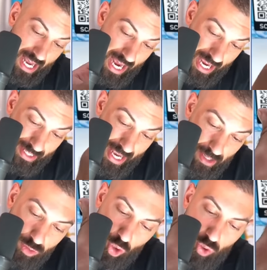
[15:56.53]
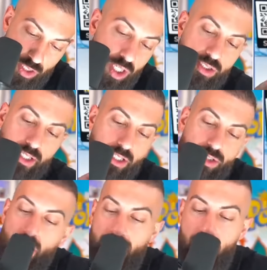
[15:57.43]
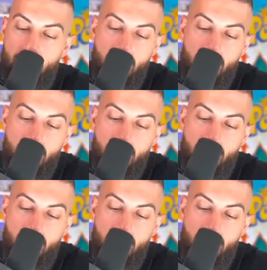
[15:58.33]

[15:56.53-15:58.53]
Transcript: Dang, that, dude, cause it is like,